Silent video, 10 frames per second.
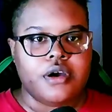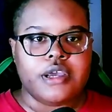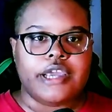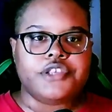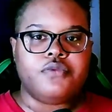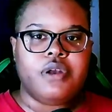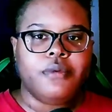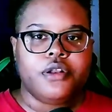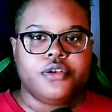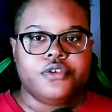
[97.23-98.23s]
right, guys. So what I'm
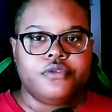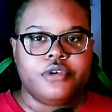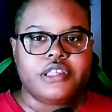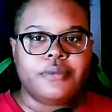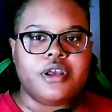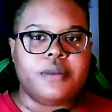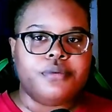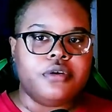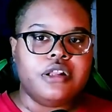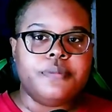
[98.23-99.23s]
gonna do is I'm gonna
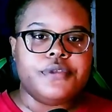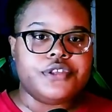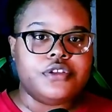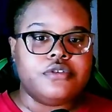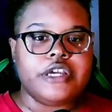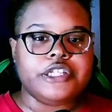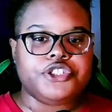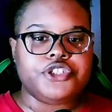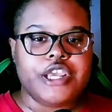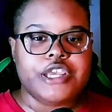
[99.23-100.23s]
pull up this little
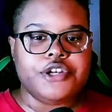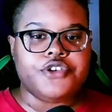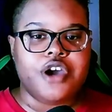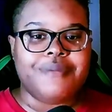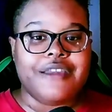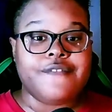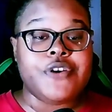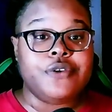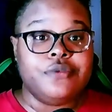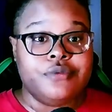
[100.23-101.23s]
exchange on my
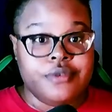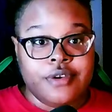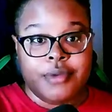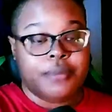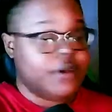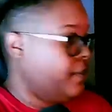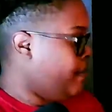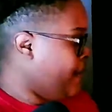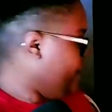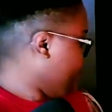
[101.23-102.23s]
phone. I'm gonna pull it up
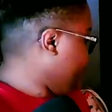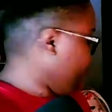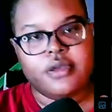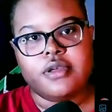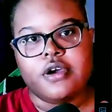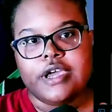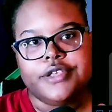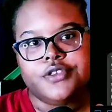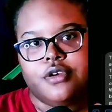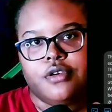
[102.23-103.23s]
on my phone. Okay,
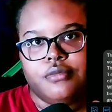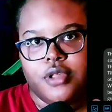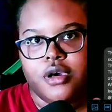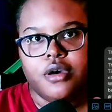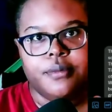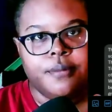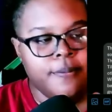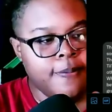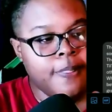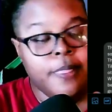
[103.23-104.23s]
so the
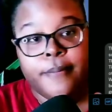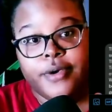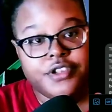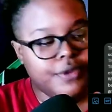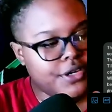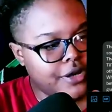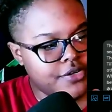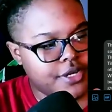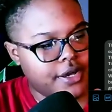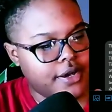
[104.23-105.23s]
person reached out
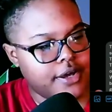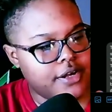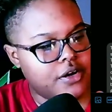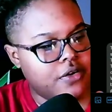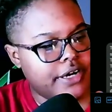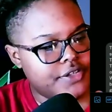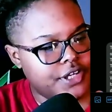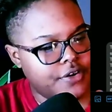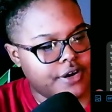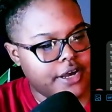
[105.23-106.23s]
saying, "Hello, I see
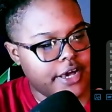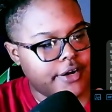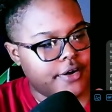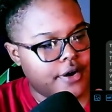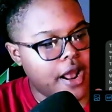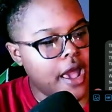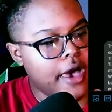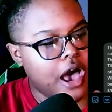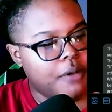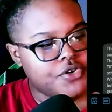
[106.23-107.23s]
you're an editor.
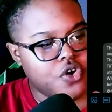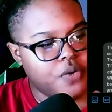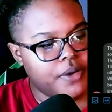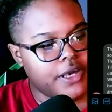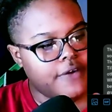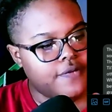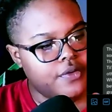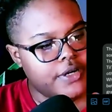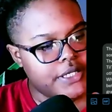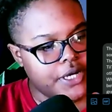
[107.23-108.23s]
I was hoping if you
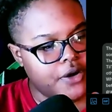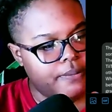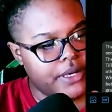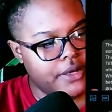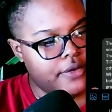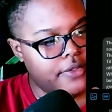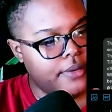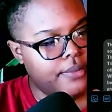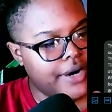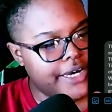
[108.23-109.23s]
could tell me the
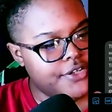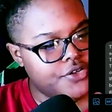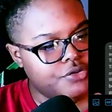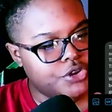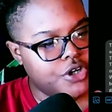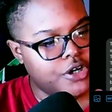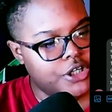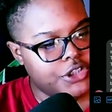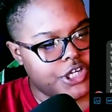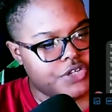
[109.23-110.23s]
prices you
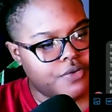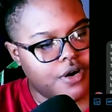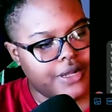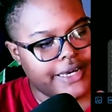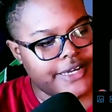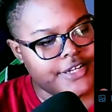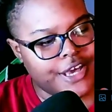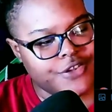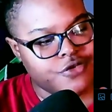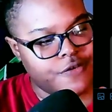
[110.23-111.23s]
charge as well as
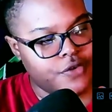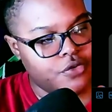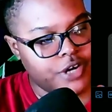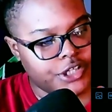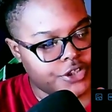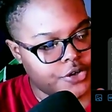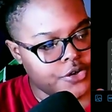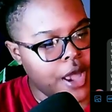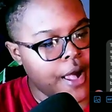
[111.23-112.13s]
answer a few questions.